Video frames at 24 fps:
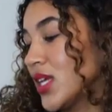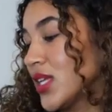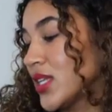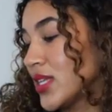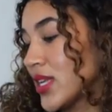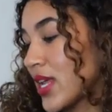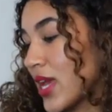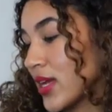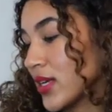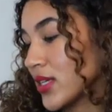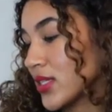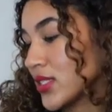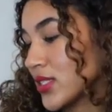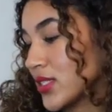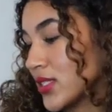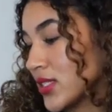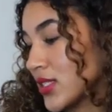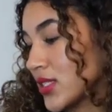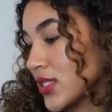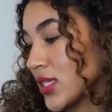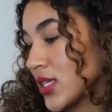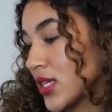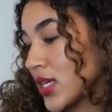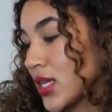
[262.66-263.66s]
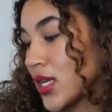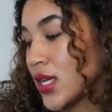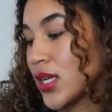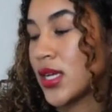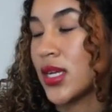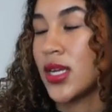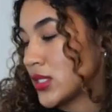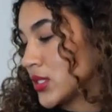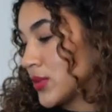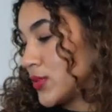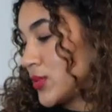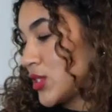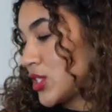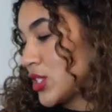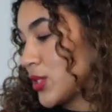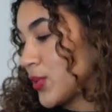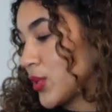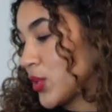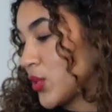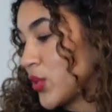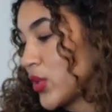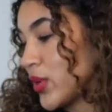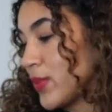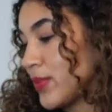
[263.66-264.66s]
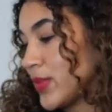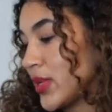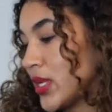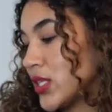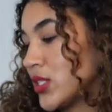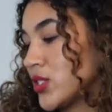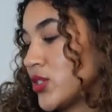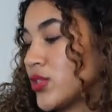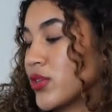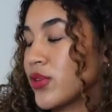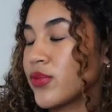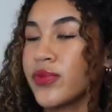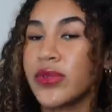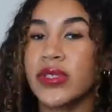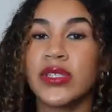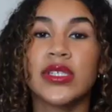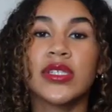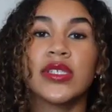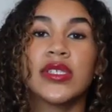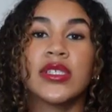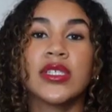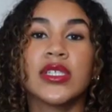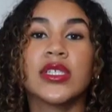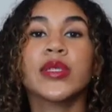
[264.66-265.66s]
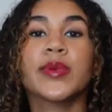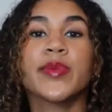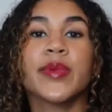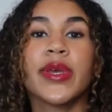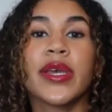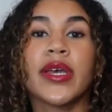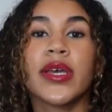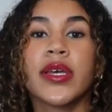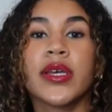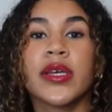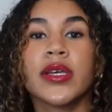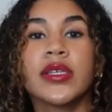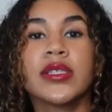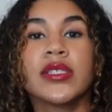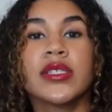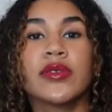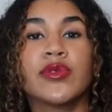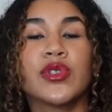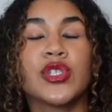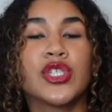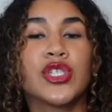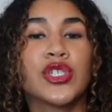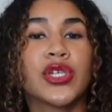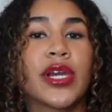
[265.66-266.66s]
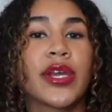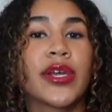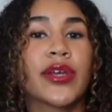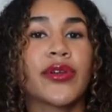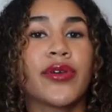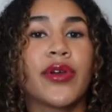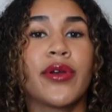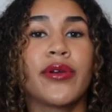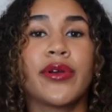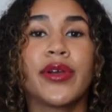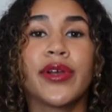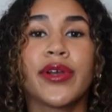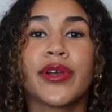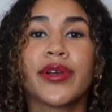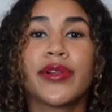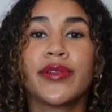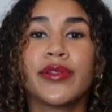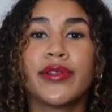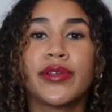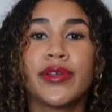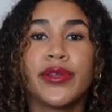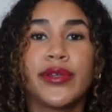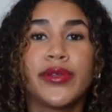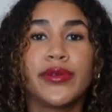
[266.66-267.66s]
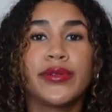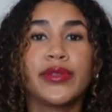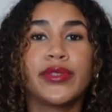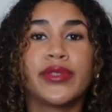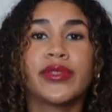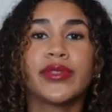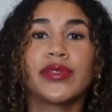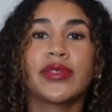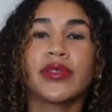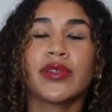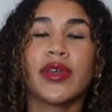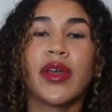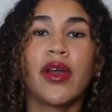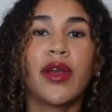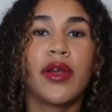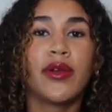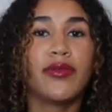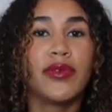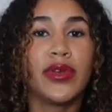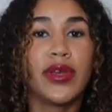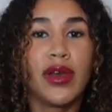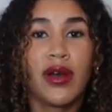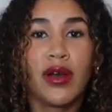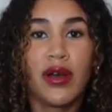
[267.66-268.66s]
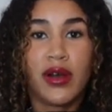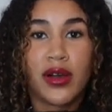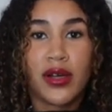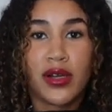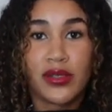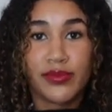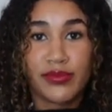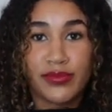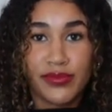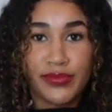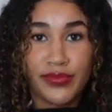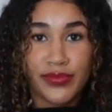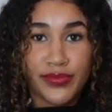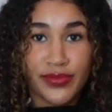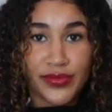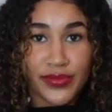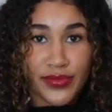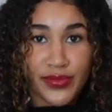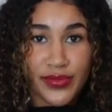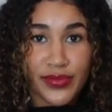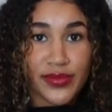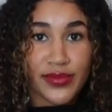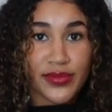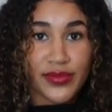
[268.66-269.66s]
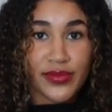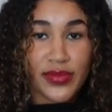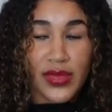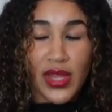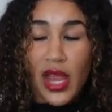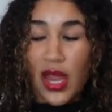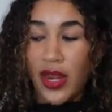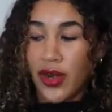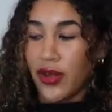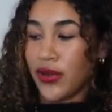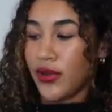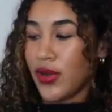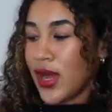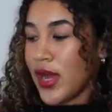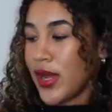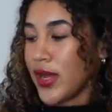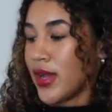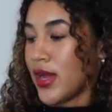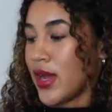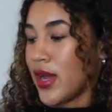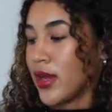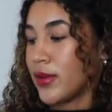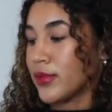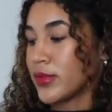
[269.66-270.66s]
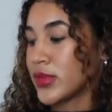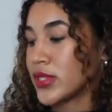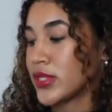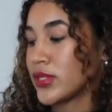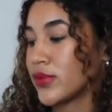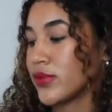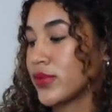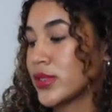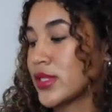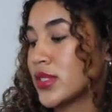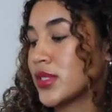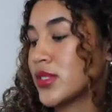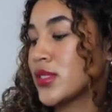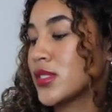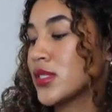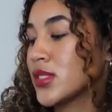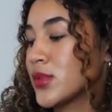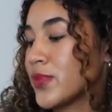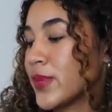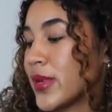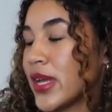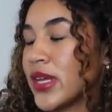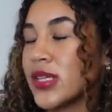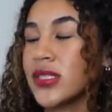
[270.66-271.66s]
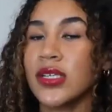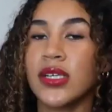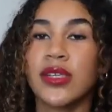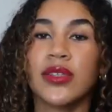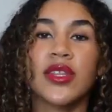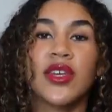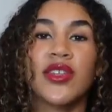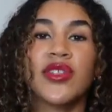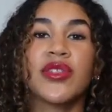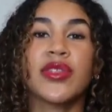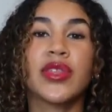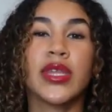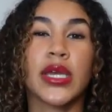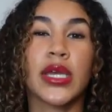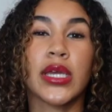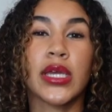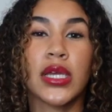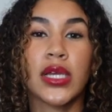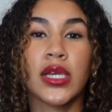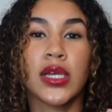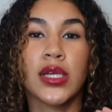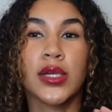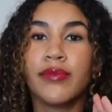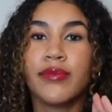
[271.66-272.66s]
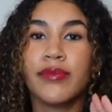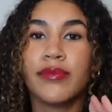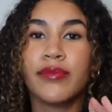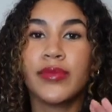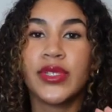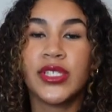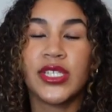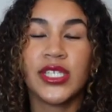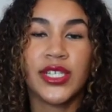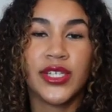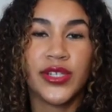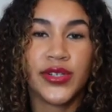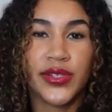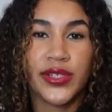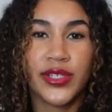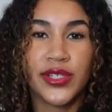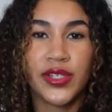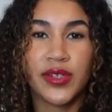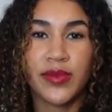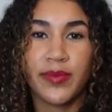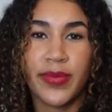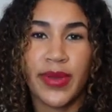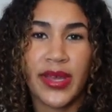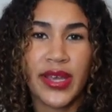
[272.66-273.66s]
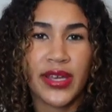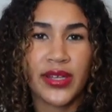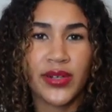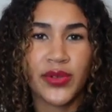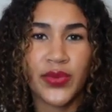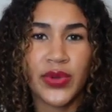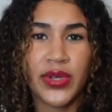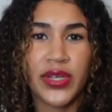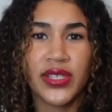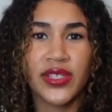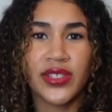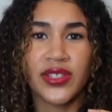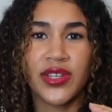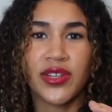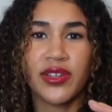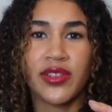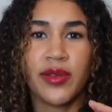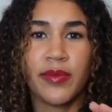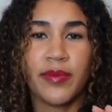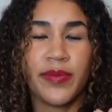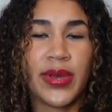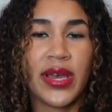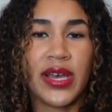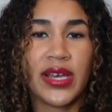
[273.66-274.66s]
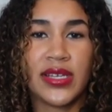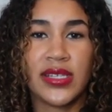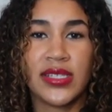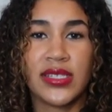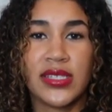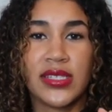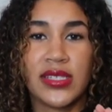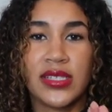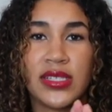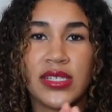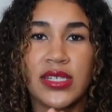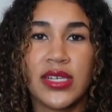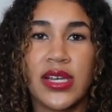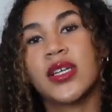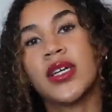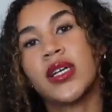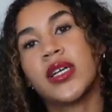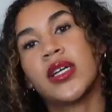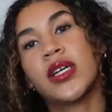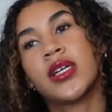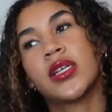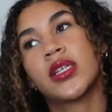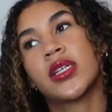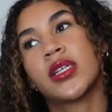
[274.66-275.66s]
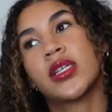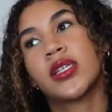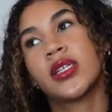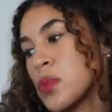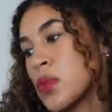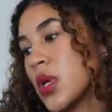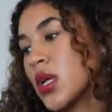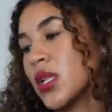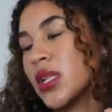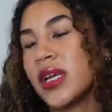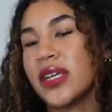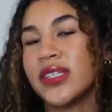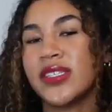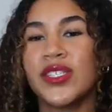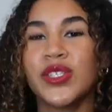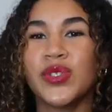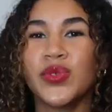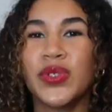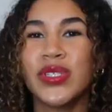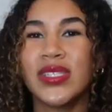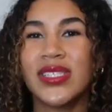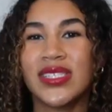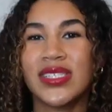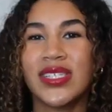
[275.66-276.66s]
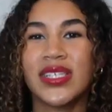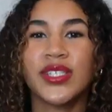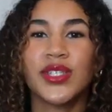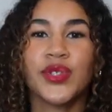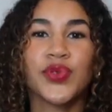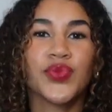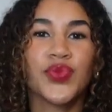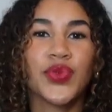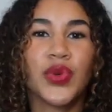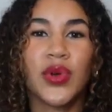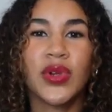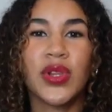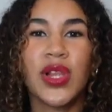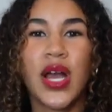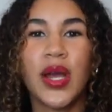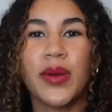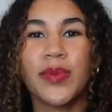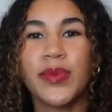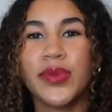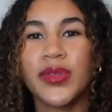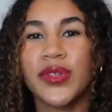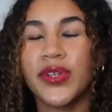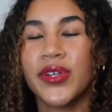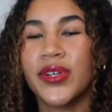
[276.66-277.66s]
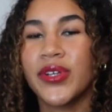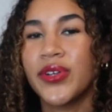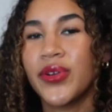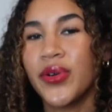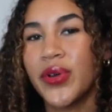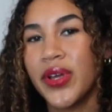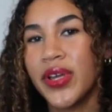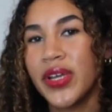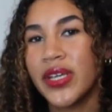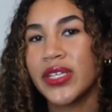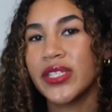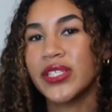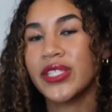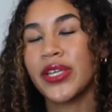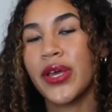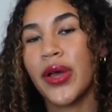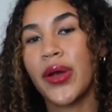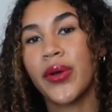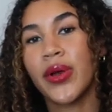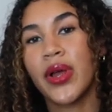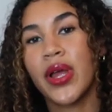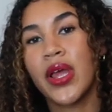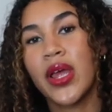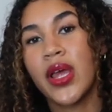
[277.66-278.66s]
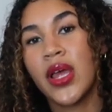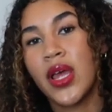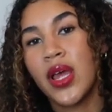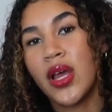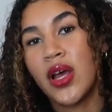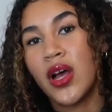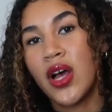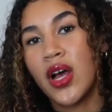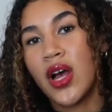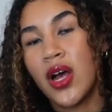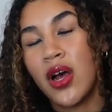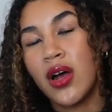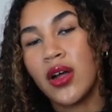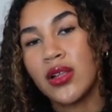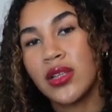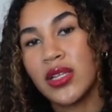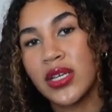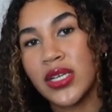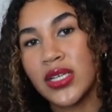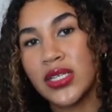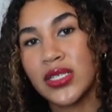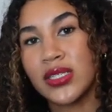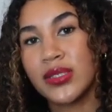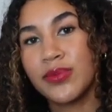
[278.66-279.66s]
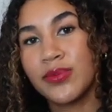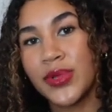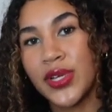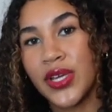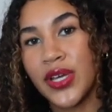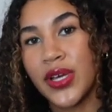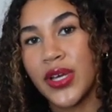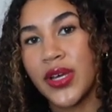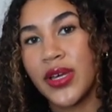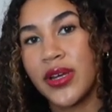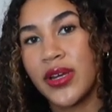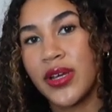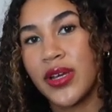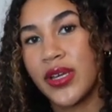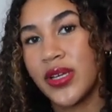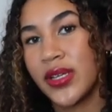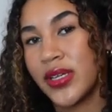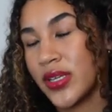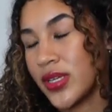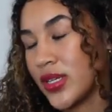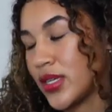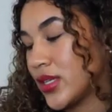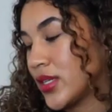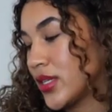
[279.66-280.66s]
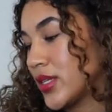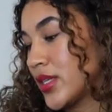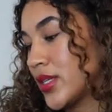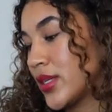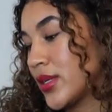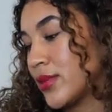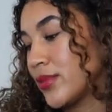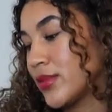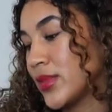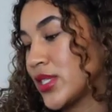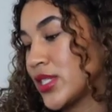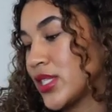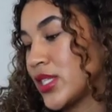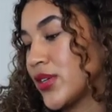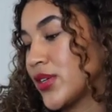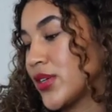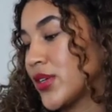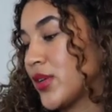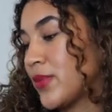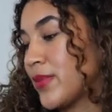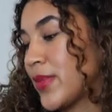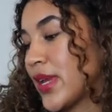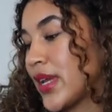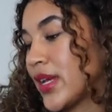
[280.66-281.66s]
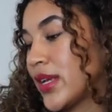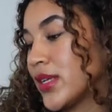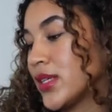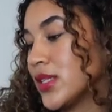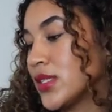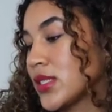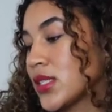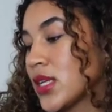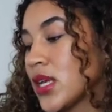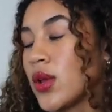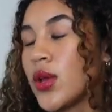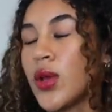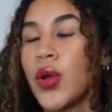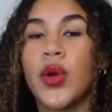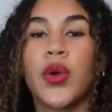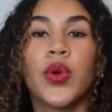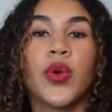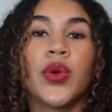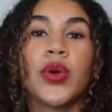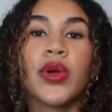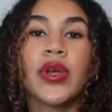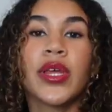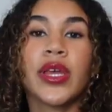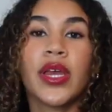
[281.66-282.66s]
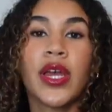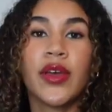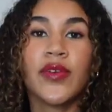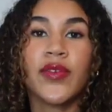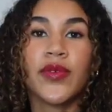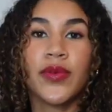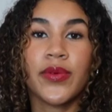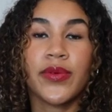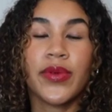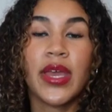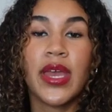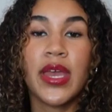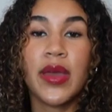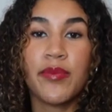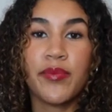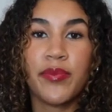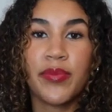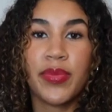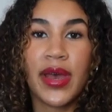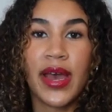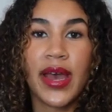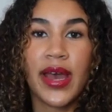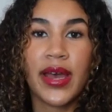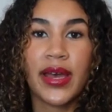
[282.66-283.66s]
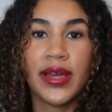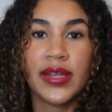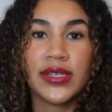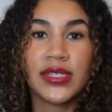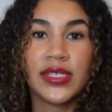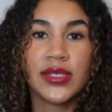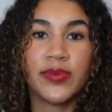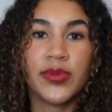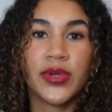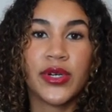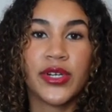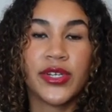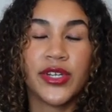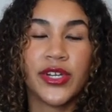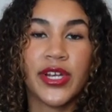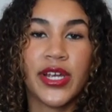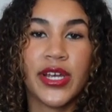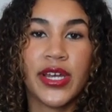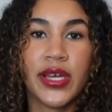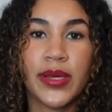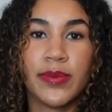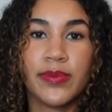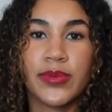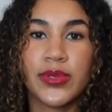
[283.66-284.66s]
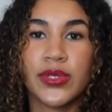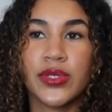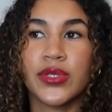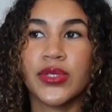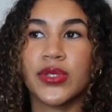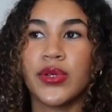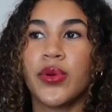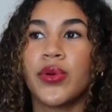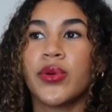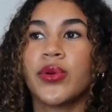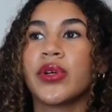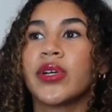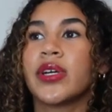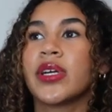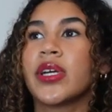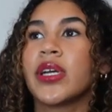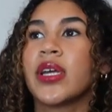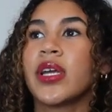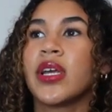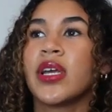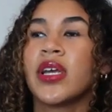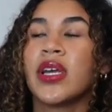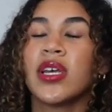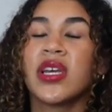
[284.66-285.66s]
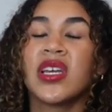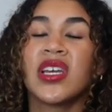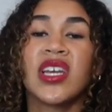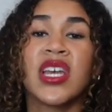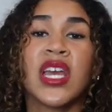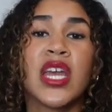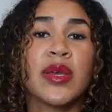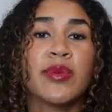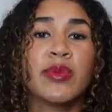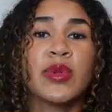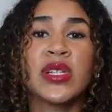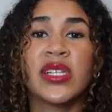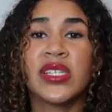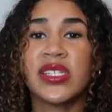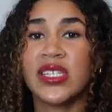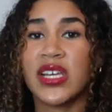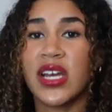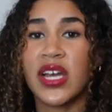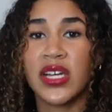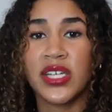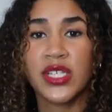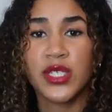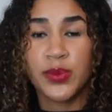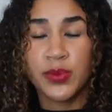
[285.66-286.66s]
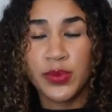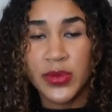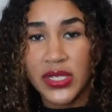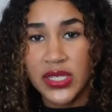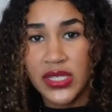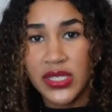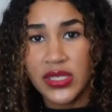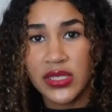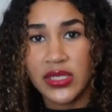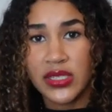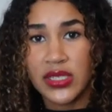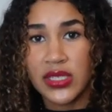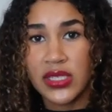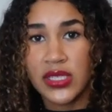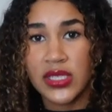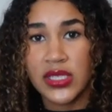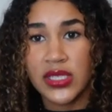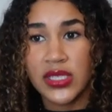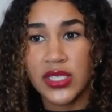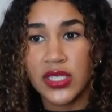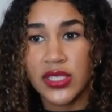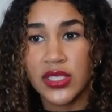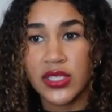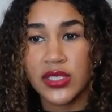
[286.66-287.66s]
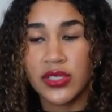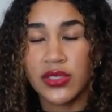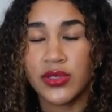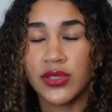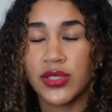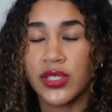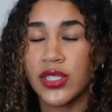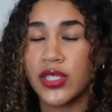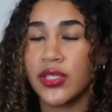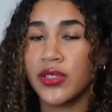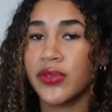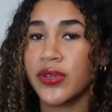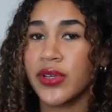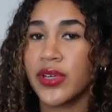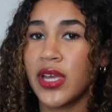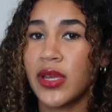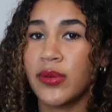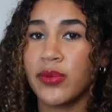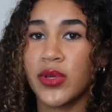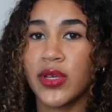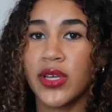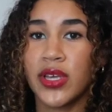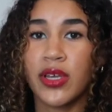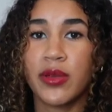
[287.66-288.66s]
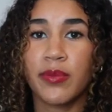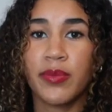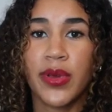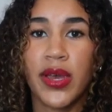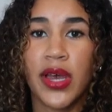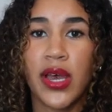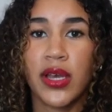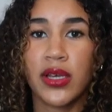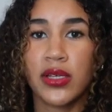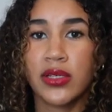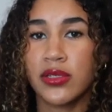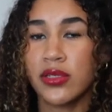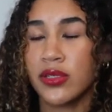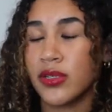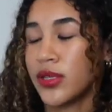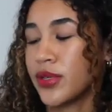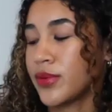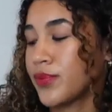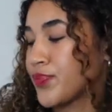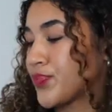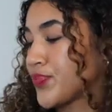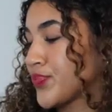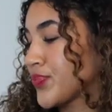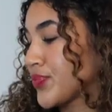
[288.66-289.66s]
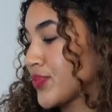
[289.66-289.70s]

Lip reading: Next, some gym equipment, so like resistance bands if she's trying to grow her glutes. Aren't we all? I know I am. So resistance bands, like the thick material band ones, are the best. The elastic ones tend to roll up and they're annoying, so I'll link some good material bands, or like a hip pad to put on your hips, or cable attachments so she can do her cable kickbacks or